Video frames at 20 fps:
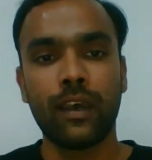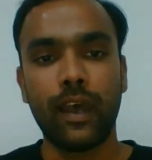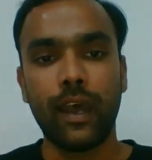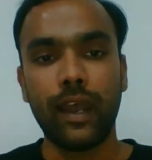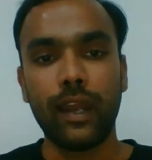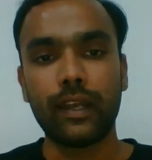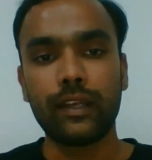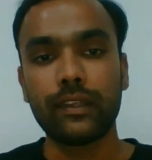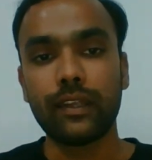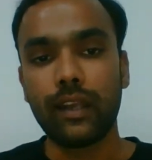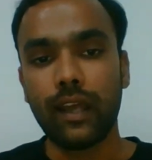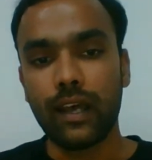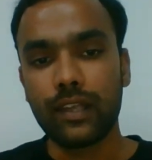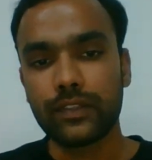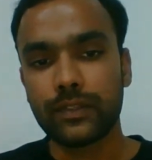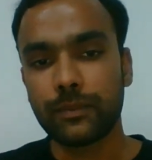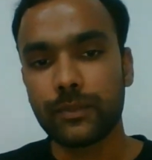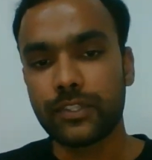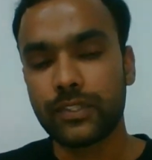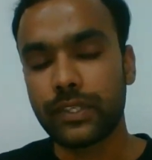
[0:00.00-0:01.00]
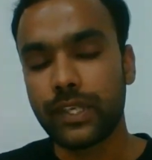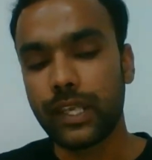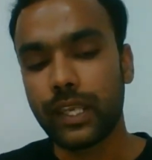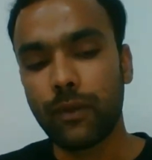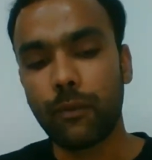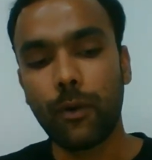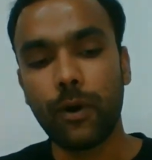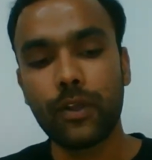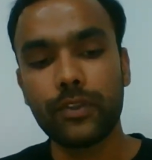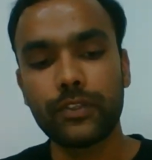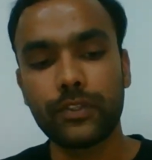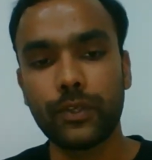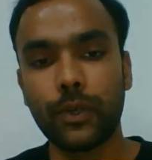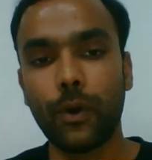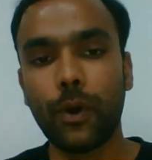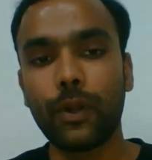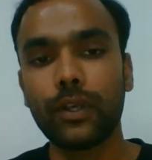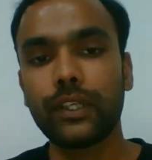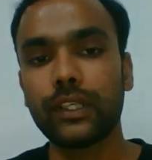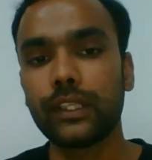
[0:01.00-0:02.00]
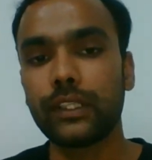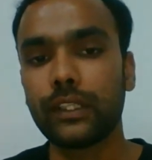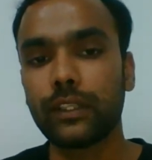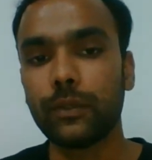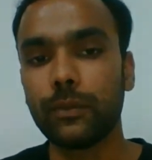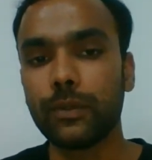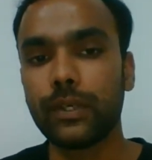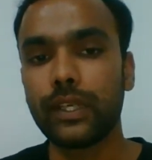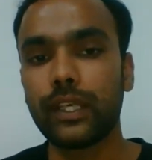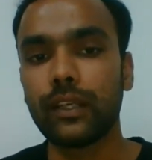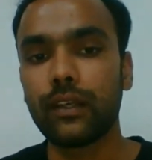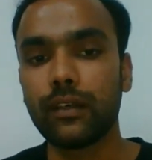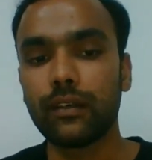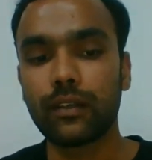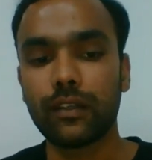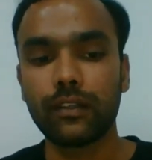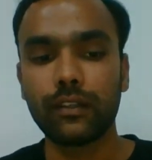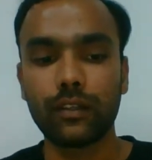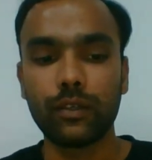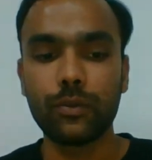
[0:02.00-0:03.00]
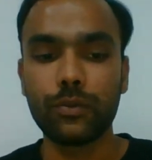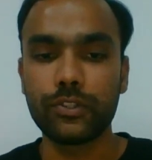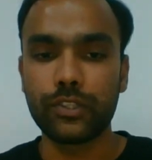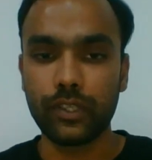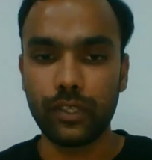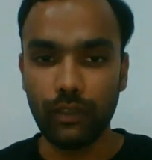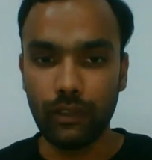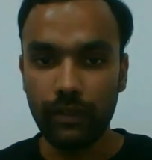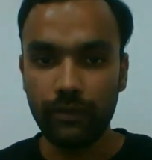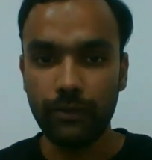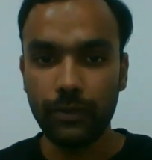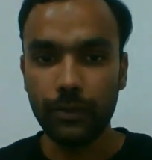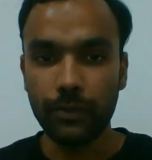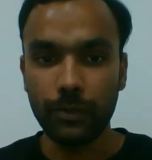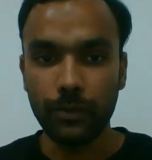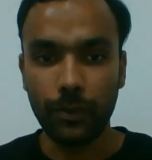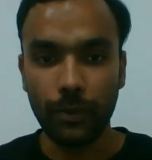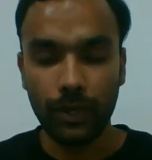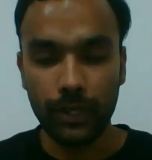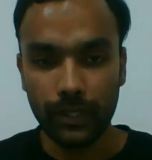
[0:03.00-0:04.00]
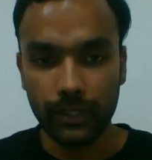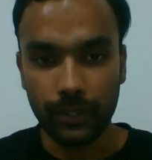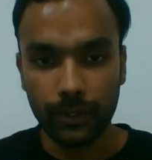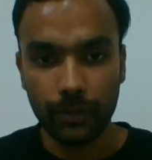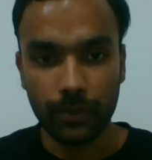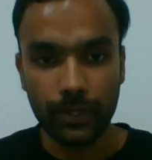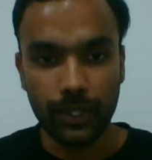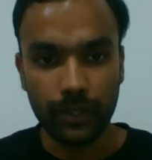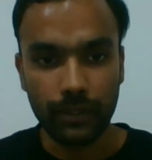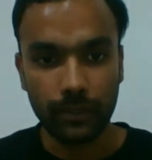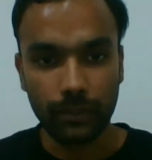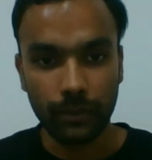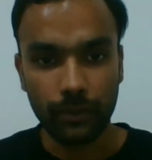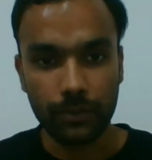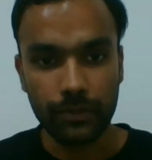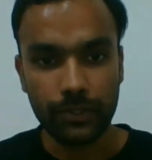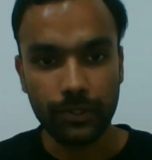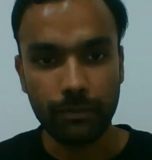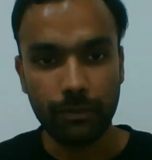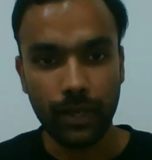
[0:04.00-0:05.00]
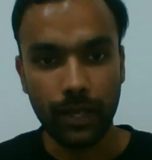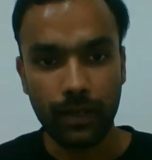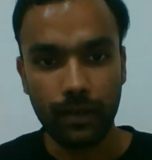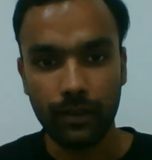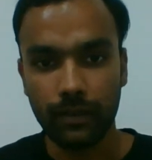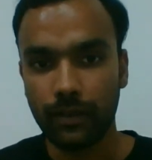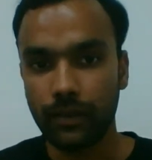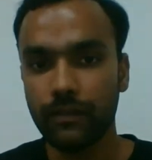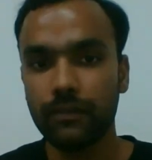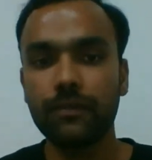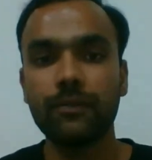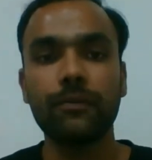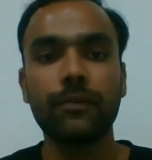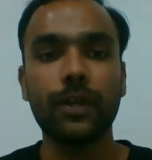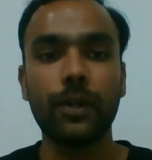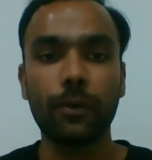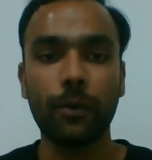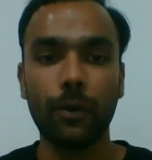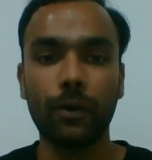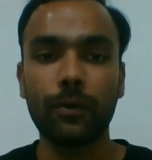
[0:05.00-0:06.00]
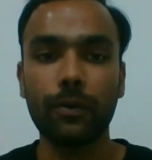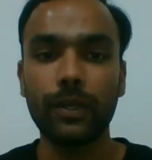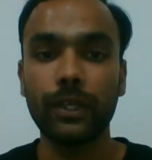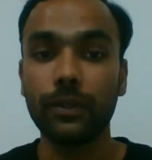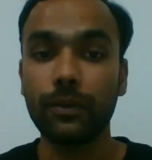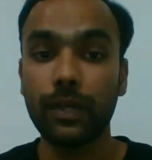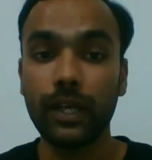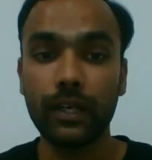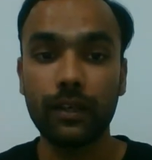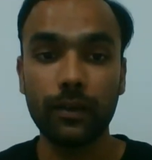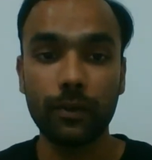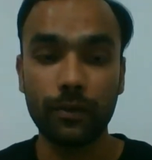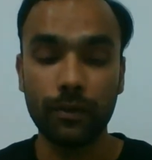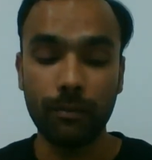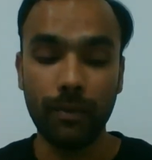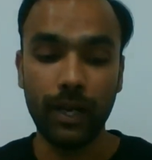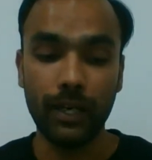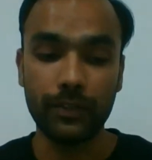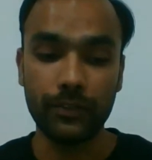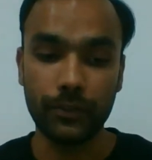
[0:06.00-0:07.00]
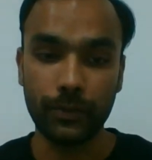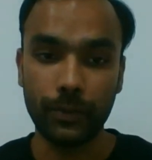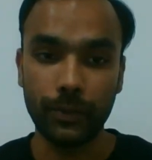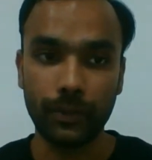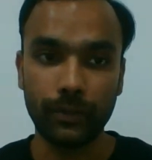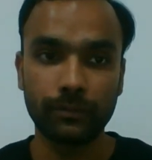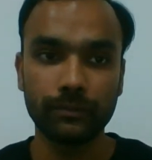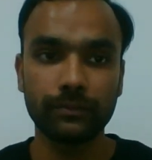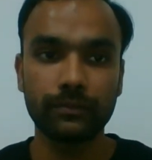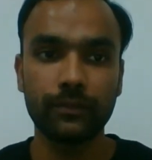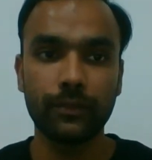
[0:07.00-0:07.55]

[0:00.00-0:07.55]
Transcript: And the last mistake was not including a conclusion. If you do not include a conclusion paragraph, we are not going to get a good band score.